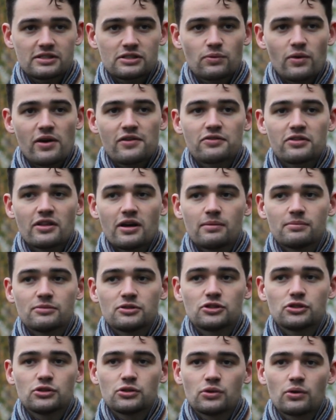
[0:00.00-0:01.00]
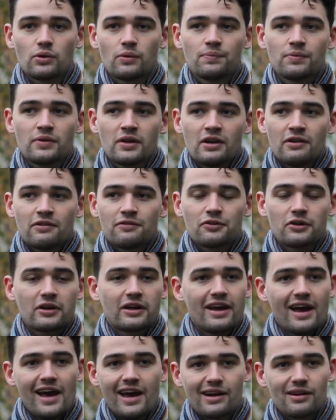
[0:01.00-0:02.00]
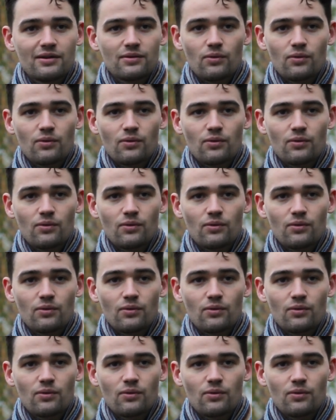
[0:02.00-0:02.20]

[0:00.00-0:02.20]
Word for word: It's a way for them to forget